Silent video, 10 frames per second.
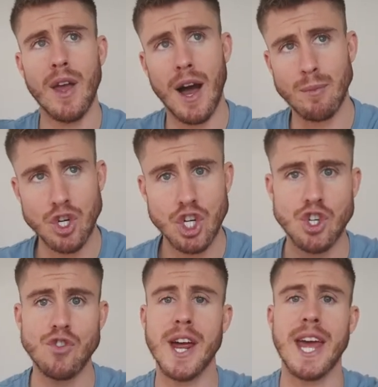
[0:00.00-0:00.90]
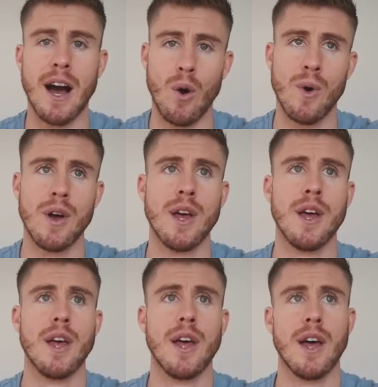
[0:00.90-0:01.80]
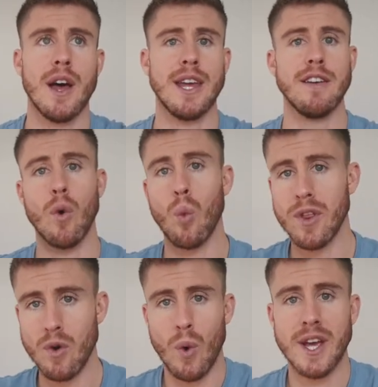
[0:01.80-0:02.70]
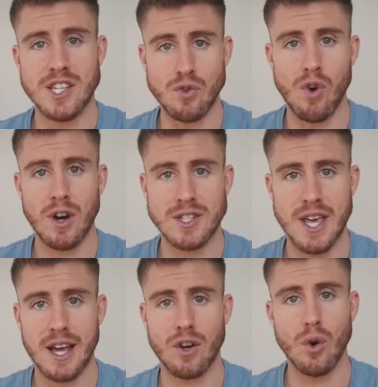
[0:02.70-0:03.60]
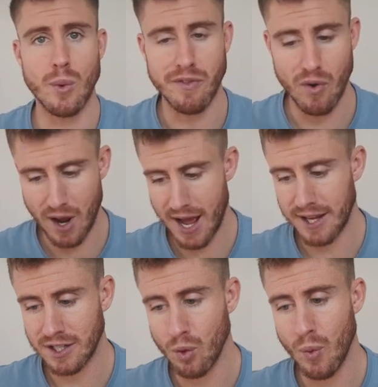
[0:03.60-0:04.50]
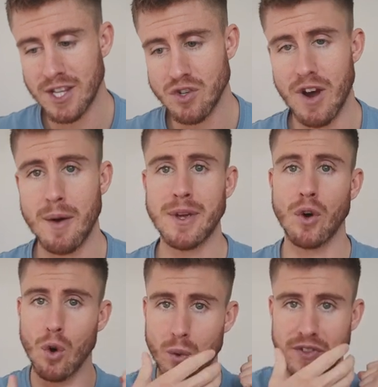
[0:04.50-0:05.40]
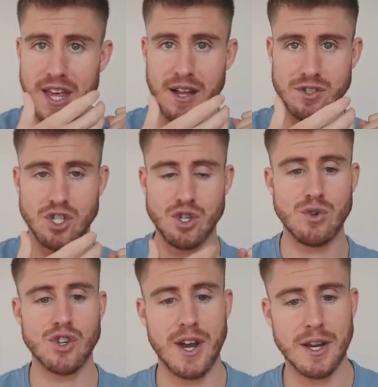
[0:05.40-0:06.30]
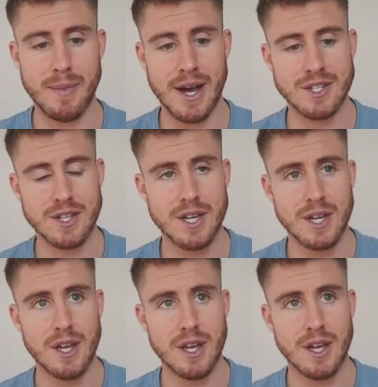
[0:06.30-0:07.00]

I'm straight out, either with a weighted rucksack or with ankle weights around me or with the altitude trainer mask,